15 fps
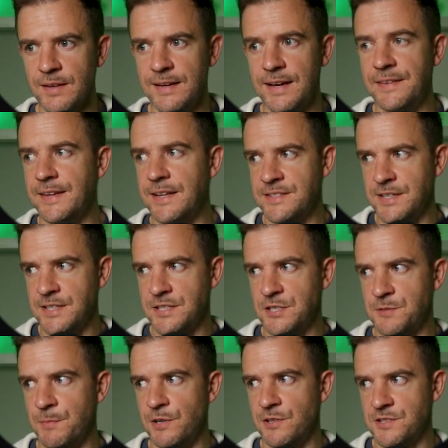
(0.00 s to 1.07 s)
And that test
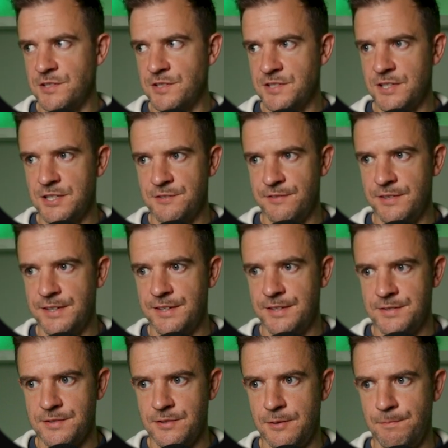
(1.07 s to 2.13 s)
has passed successfully
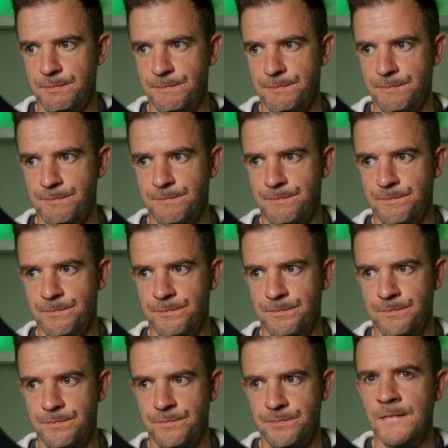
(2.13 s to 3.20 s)
this time.
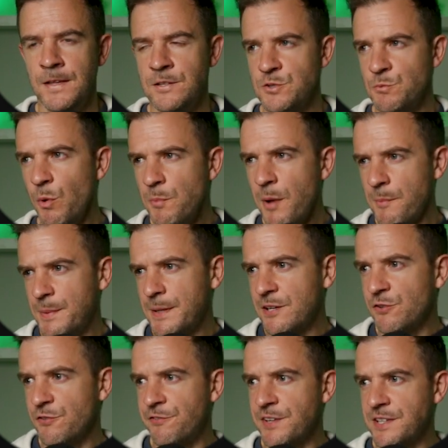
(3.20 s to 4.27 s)
So what might be a
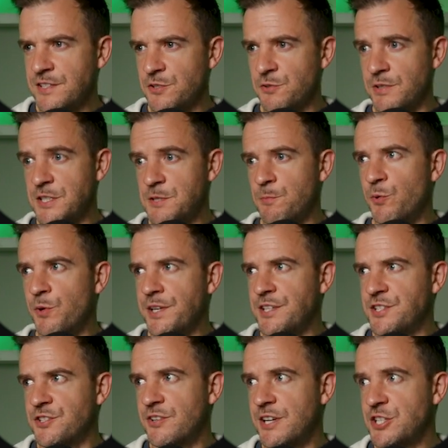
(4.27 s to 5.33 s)
good thing to do at this point
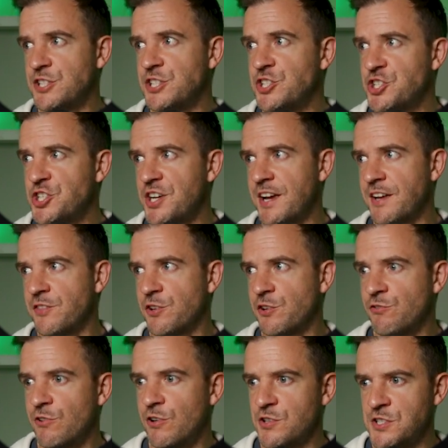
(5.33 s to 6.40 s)
is to actually check the
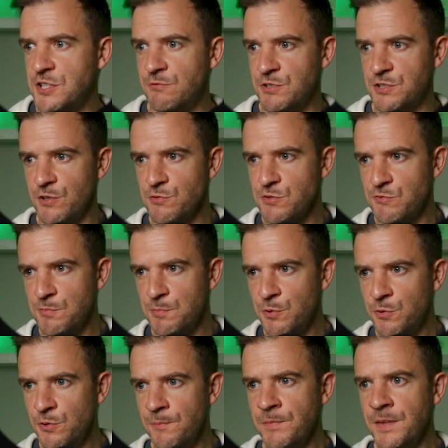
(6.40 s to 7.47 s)
Karate results
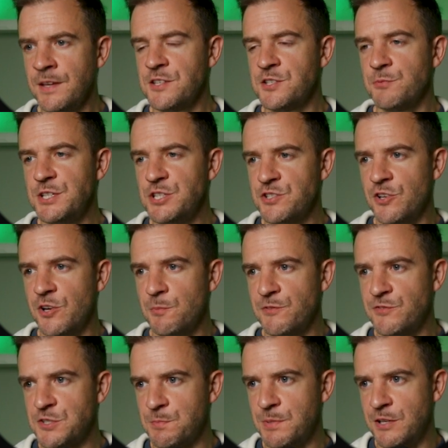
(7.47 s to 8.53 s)
report. So each time we've
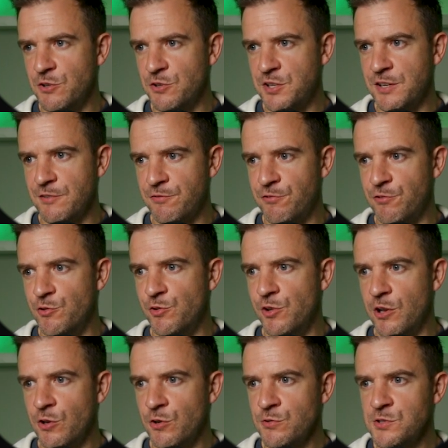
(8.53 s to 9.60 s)
just been looking through the
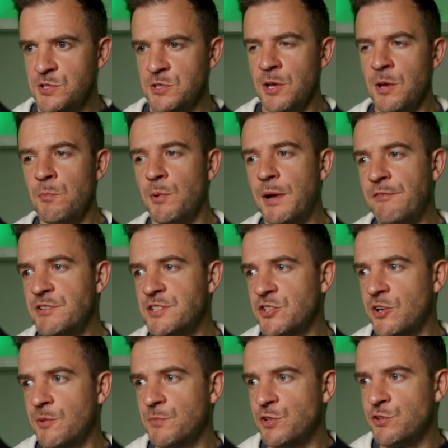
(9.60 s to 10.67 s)
logs, but every
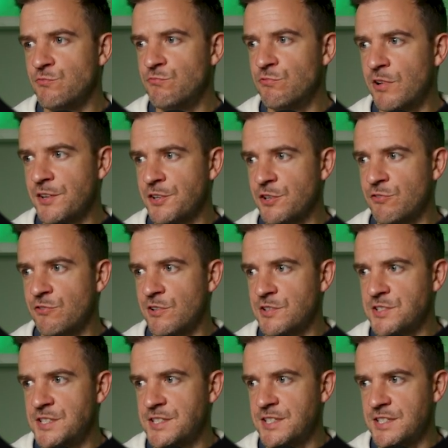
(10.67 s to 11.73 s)
time that you run a
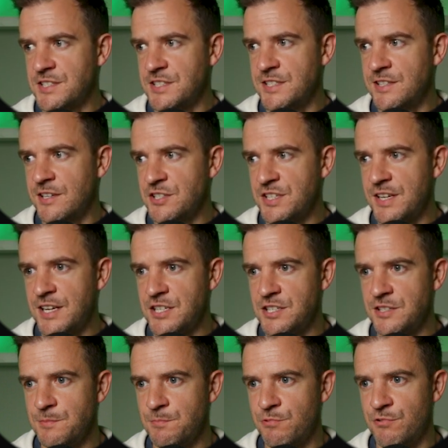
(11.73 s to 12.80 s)
Karate test, it does
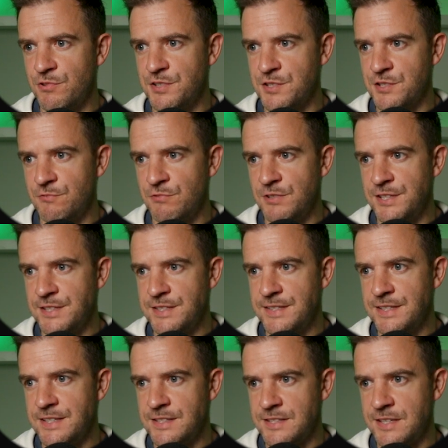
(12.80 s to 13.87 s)
actually print a really
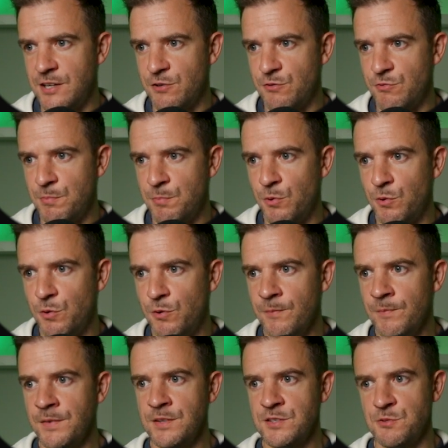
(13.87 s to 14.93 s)
detailed report.
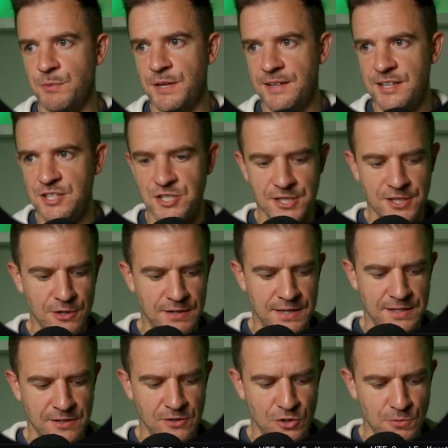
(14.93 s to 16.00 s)
So we can actually go
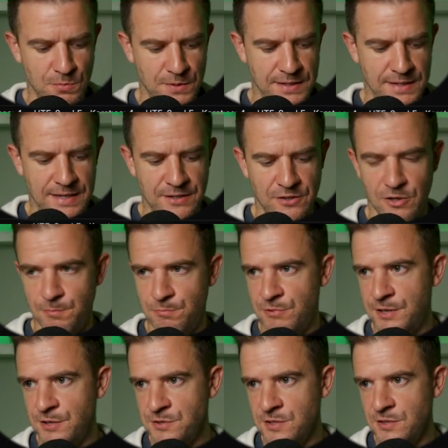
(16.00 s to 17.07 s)
ahead and open that in our
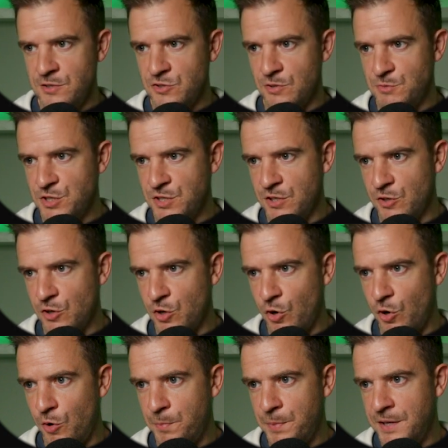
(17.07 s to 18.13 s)
browser. So I'm just going to
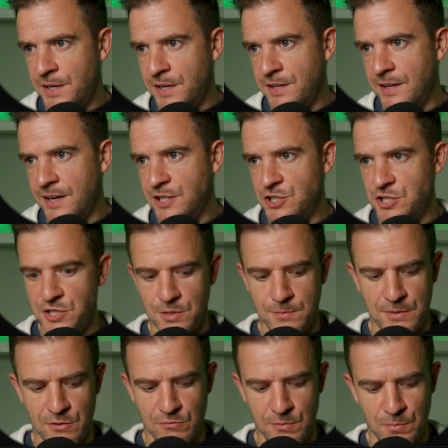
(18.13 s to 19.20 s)
copy the
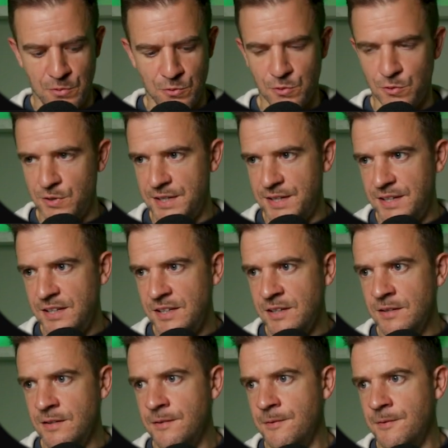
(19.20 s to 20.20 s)
HTML report here.